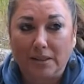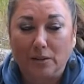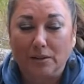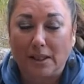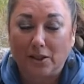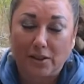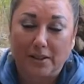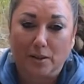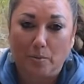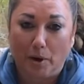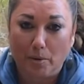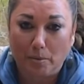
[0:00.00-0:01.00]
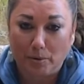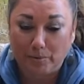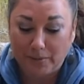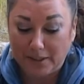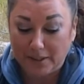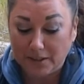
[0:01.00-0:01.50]
it's actually in the Bible,
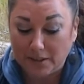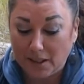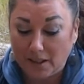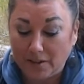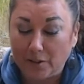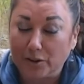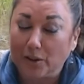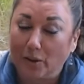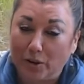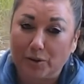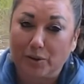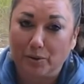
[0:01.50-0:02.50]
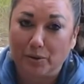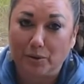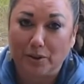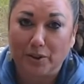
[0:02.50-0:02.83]
and there's a lot of truth to it.